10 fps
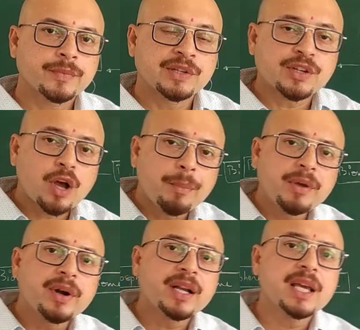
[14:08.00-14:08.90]
So
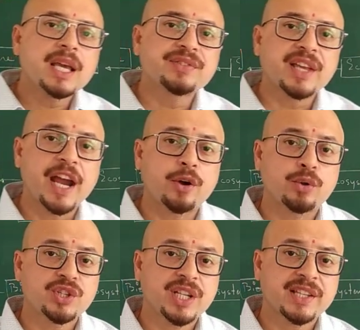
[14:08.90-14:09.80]
community is a
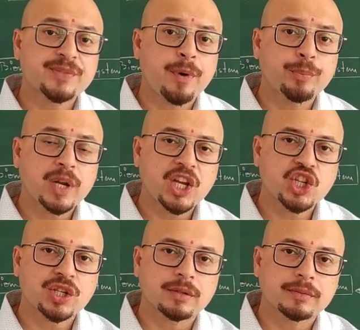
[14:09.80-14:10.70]
heterogeneous
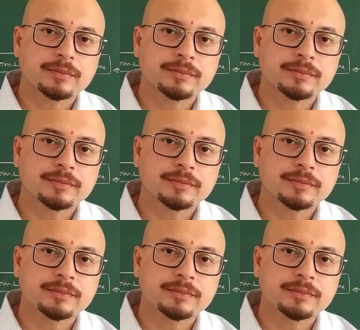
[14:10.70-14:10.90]
population.